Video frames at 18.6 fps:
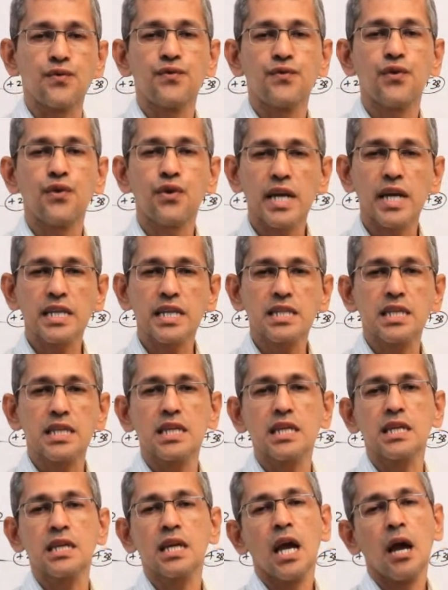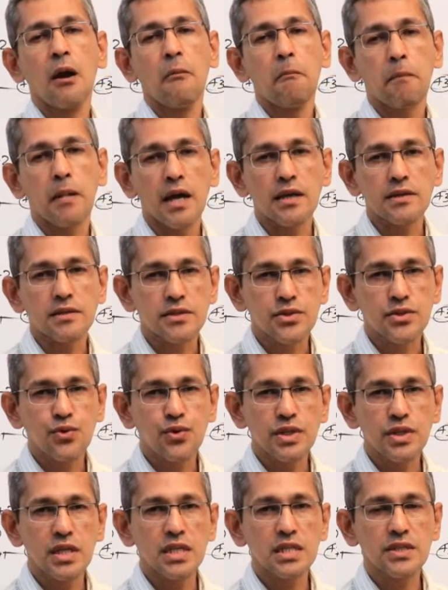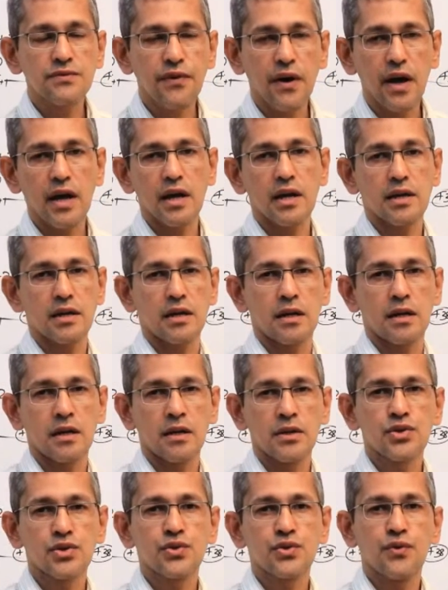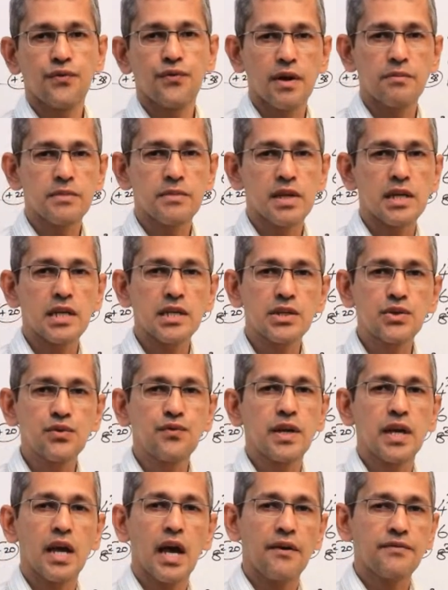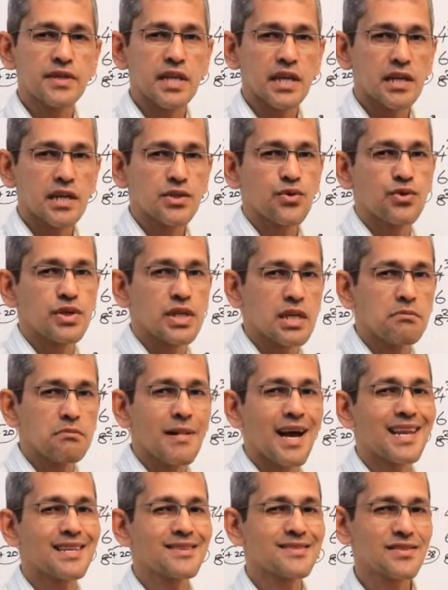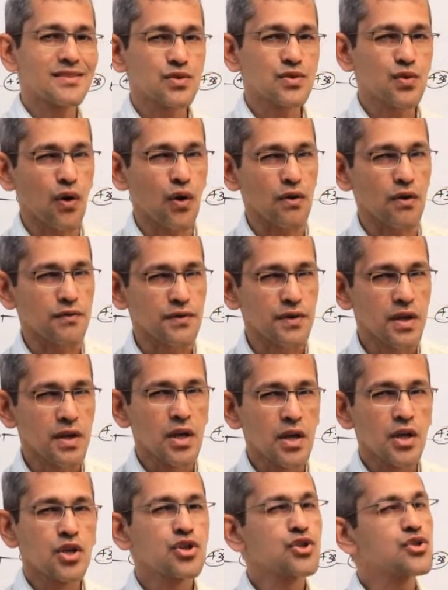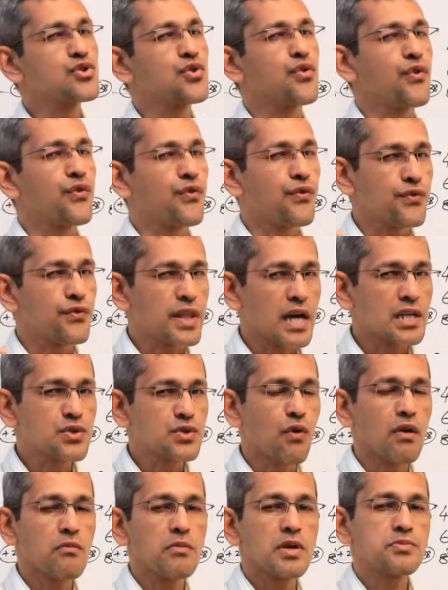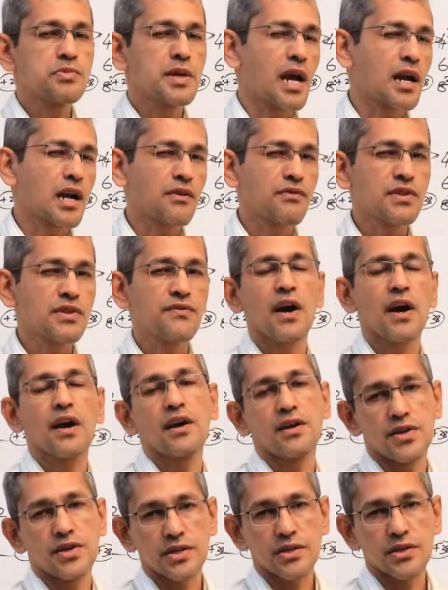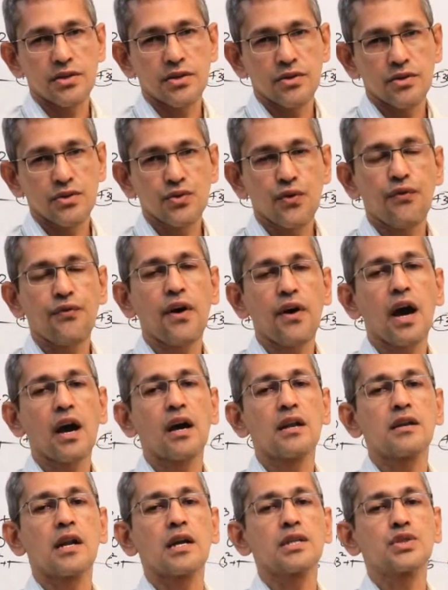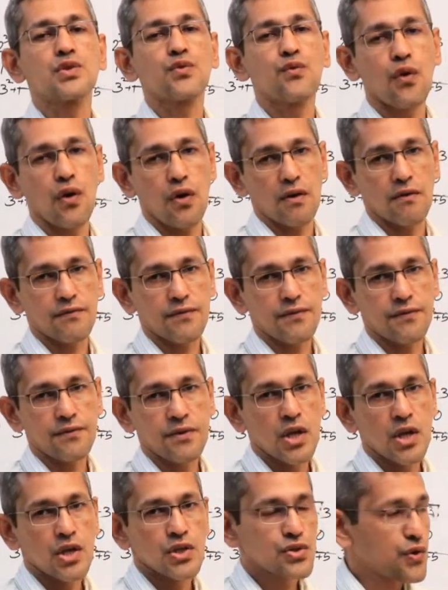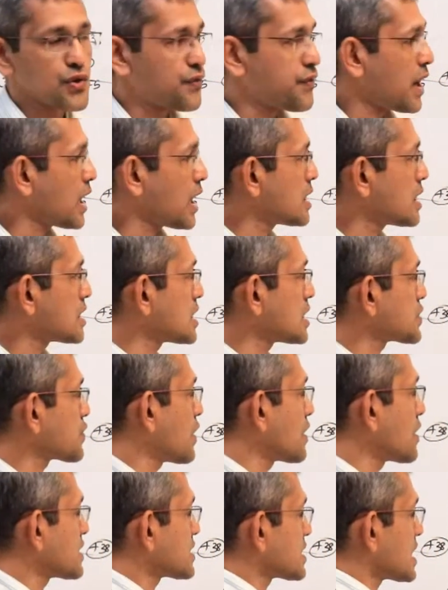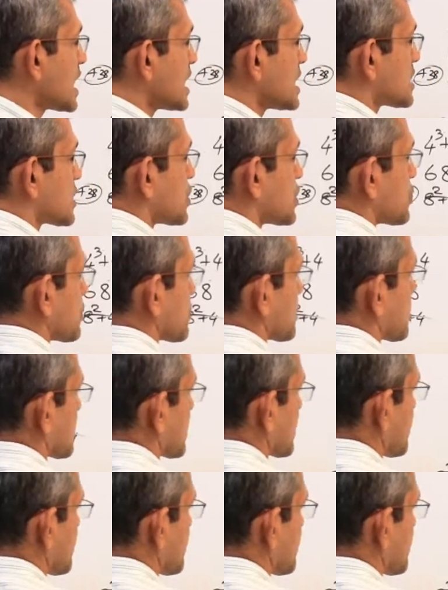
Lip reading: 480 plus 20 is 500. So from 32, we have taken 20, balance is 12. So that 12 must be added with the 500. So 512. So 512 is 8 cube.